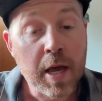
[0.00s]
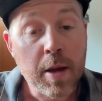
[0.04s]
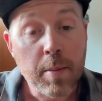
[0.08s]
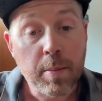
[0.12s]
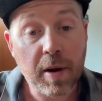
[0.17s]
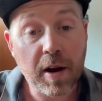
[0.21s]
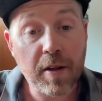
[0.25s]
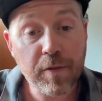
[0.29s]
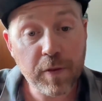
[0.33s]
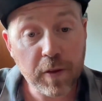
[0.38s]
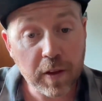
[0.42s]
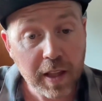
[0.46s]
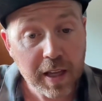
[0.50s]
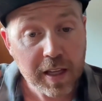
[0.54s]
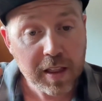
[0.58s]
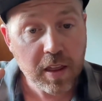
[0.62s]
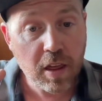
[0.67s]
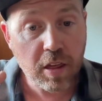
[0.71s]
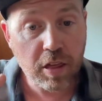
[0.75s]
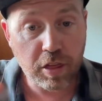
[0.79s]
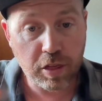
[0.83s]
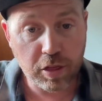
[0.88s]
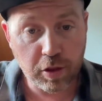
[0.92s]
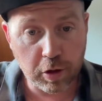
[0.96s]
But I feel like
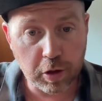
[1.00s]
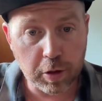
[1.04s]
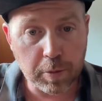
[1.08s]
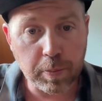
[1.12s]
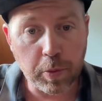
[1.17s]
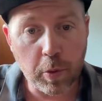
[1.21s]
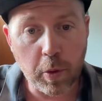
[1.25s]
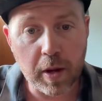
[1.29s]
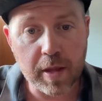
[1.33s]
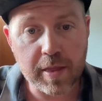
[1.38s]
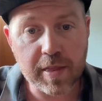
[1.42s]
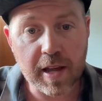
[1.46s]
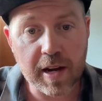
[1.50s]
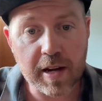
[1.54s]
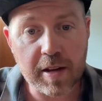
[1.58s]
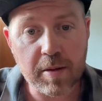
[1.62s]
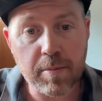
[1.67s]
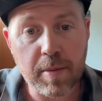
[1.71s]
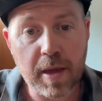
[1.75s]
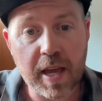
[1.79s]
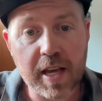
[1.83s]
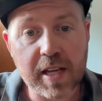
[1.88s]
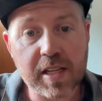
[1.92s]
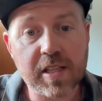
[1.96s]
the third point that he
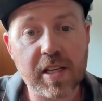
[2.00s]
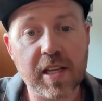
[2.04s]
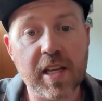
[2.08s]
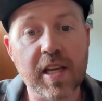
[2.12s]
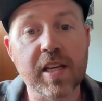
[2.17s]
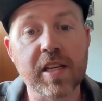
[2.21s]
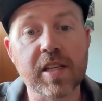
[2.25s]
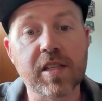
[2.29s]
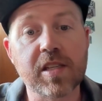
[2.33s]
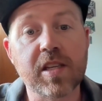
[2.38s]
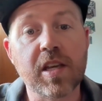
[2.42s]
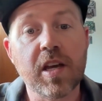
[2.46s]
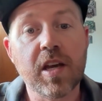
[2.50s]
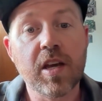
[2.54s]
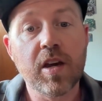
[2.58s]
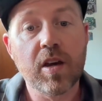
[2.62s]
makes is